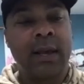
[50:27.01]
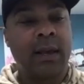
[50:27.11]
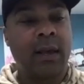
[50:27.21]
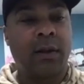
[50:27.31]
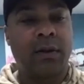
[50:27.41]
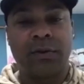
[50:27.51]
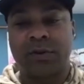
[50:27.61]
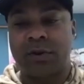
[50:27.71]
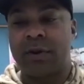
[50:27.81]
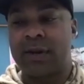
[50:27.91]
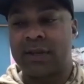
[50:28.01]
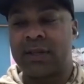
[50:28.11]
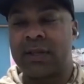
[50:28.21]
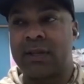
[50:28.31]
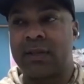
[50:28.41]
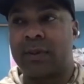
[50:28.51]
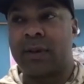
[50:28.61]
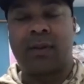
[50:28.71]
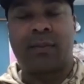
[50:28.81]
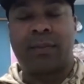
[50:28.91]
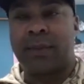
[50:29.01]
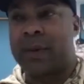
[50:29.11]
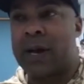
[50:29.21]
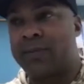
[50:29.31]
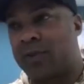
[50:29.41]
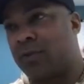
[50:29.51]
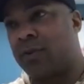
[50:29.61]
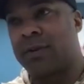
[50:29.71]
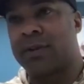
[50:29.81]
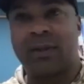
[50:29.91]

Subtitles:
you're starting to see these the pop strokes,